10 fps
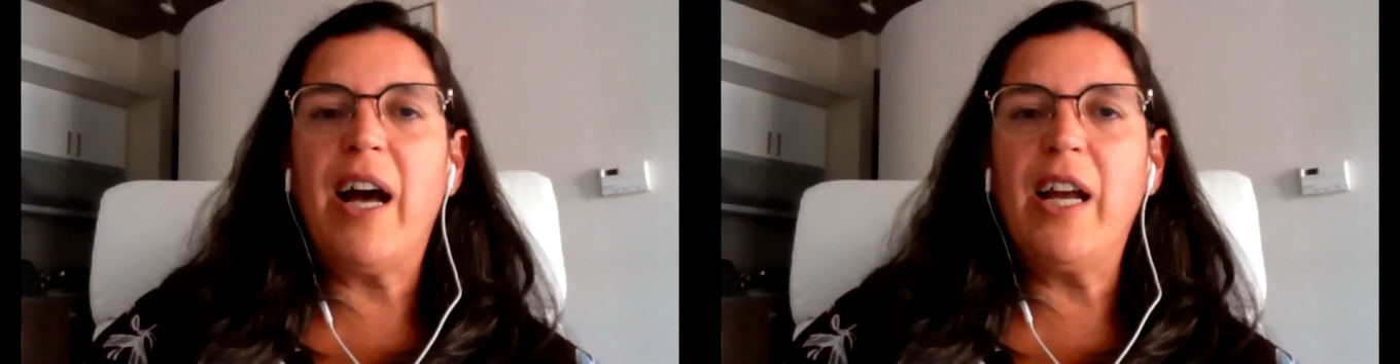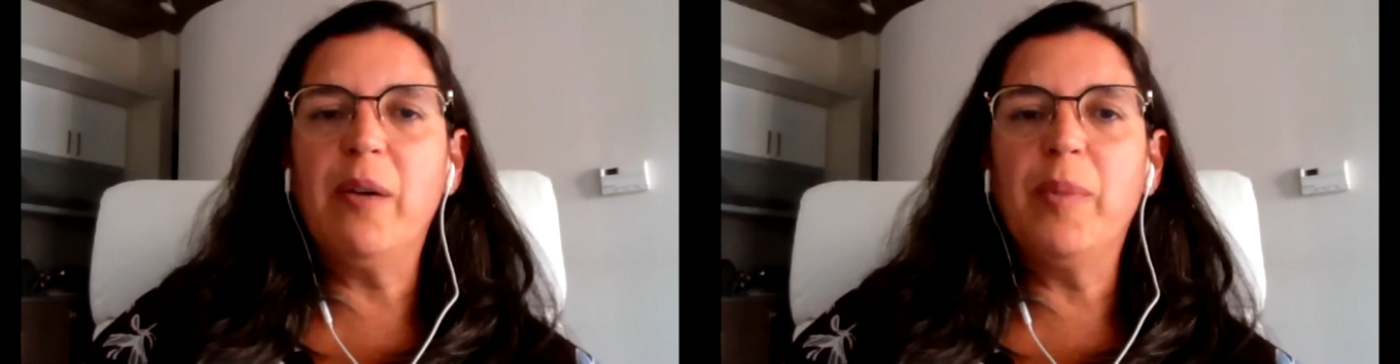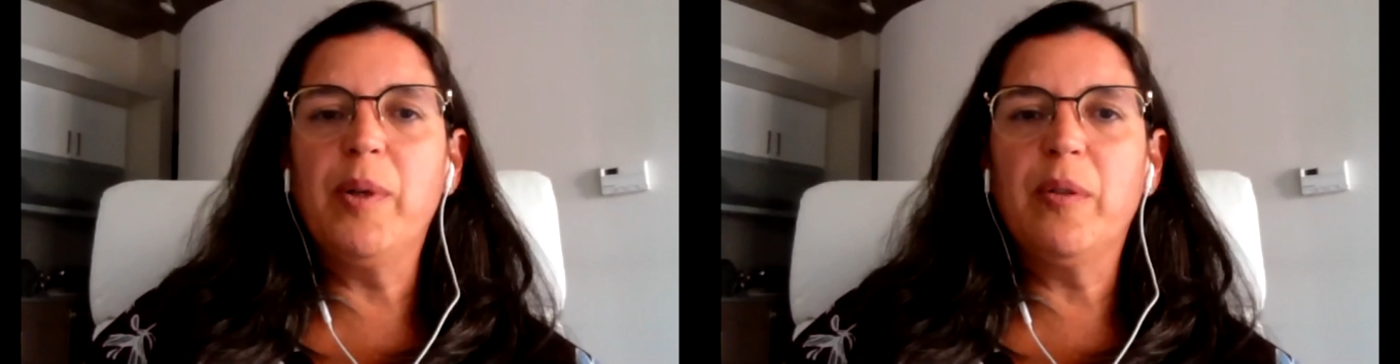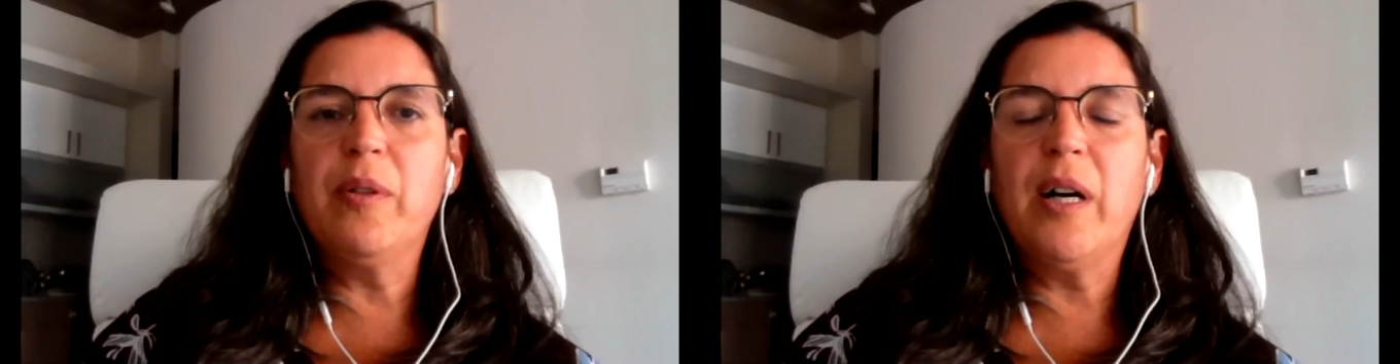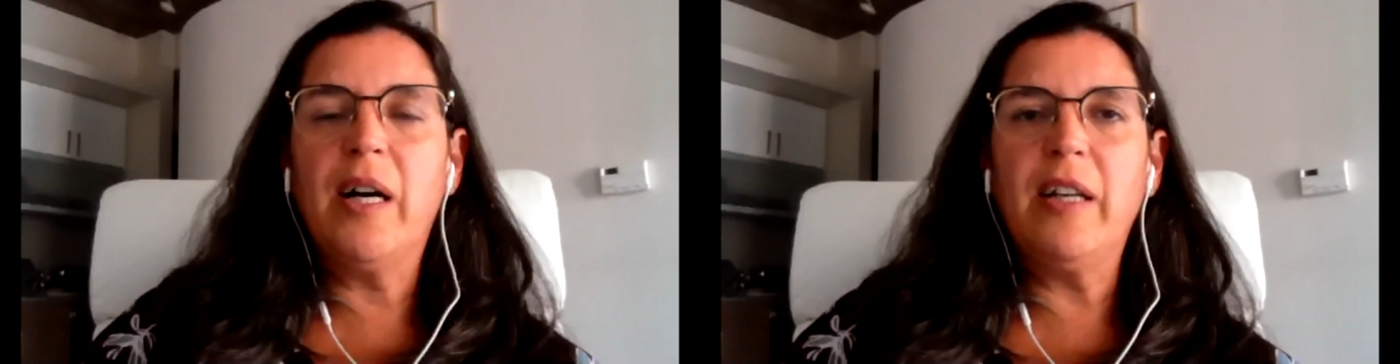
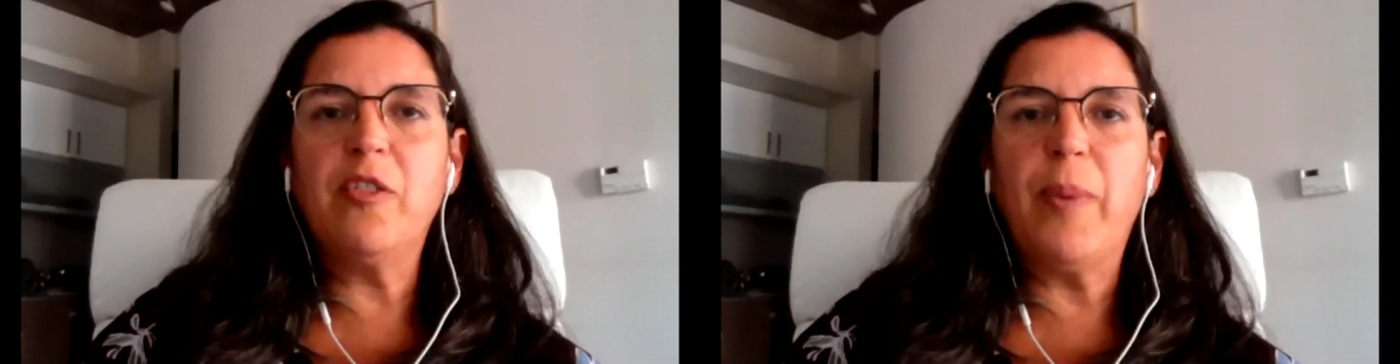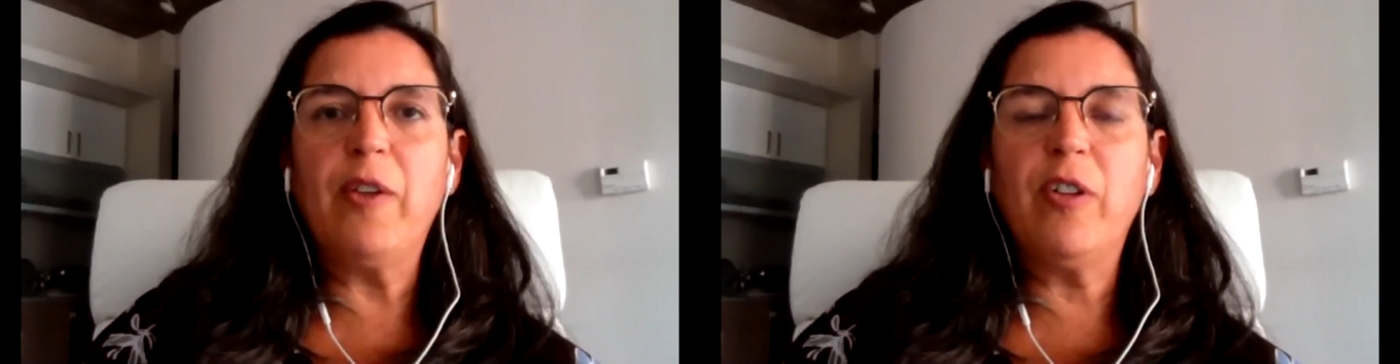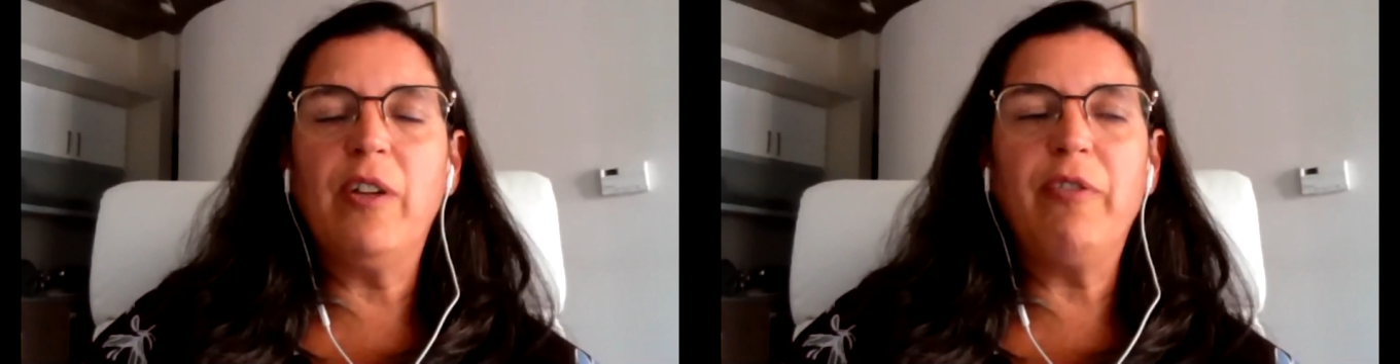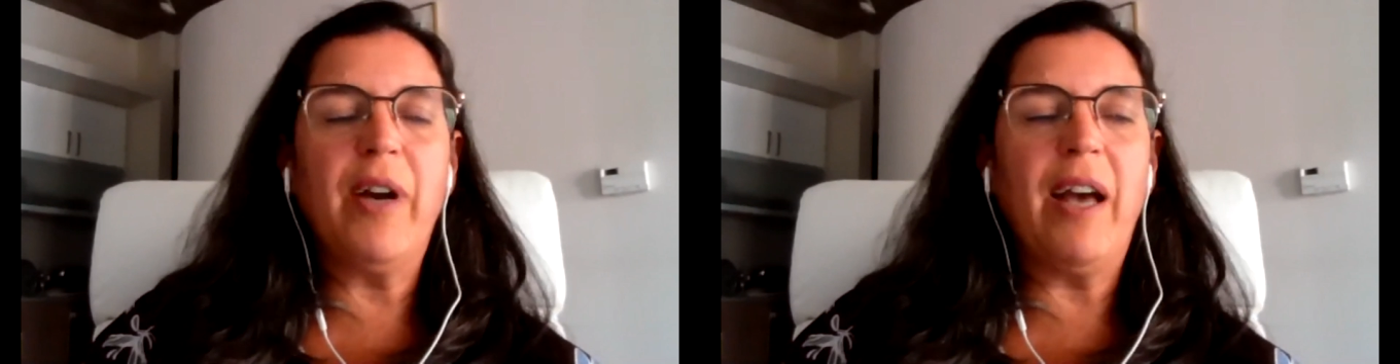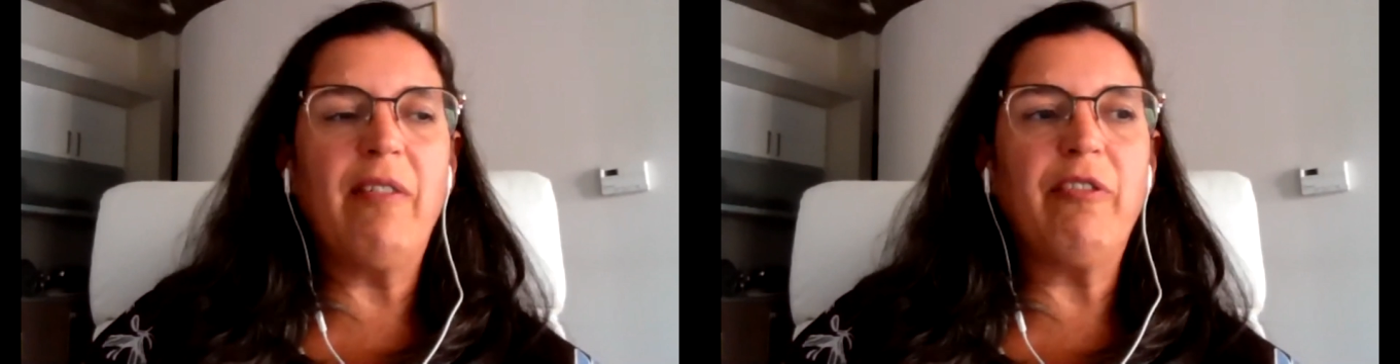viable, especially if
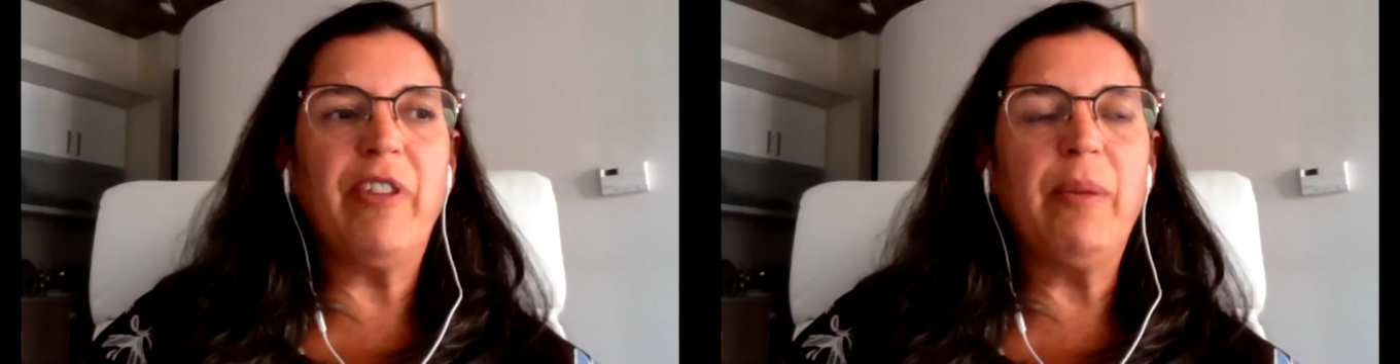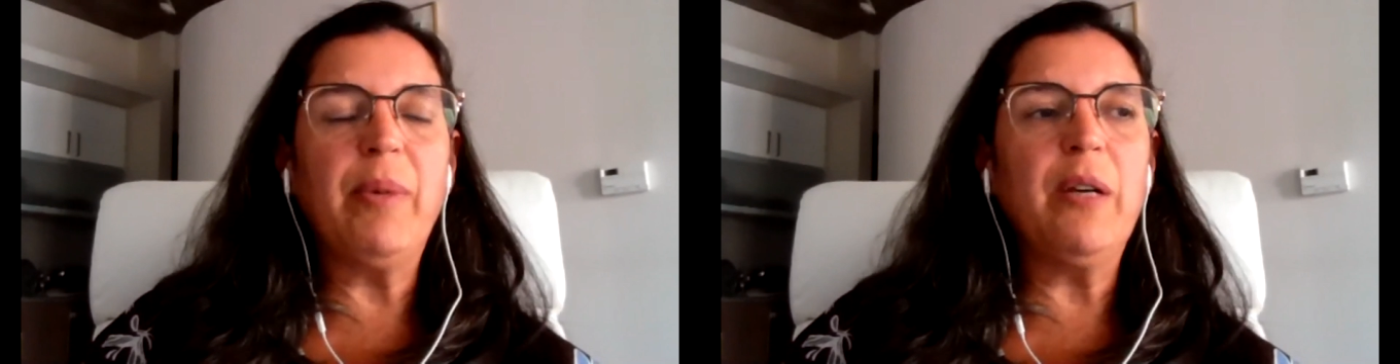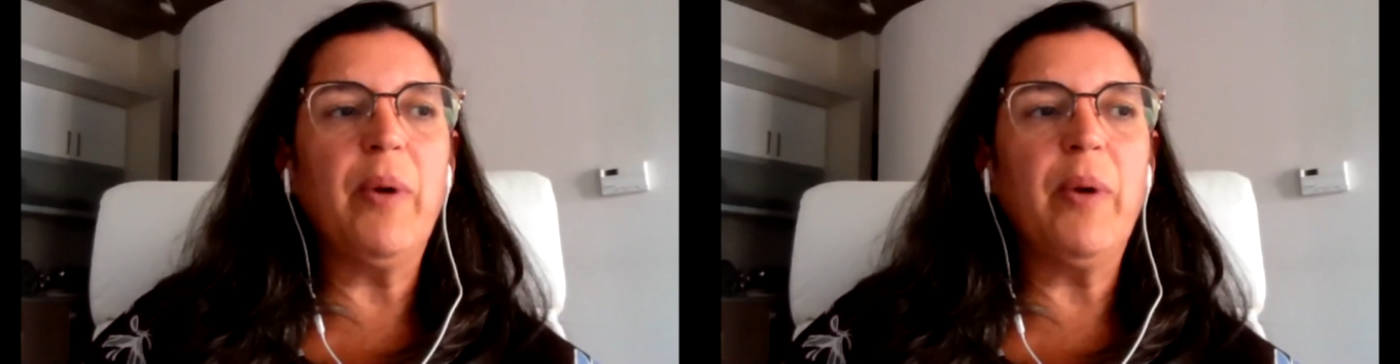you have a family.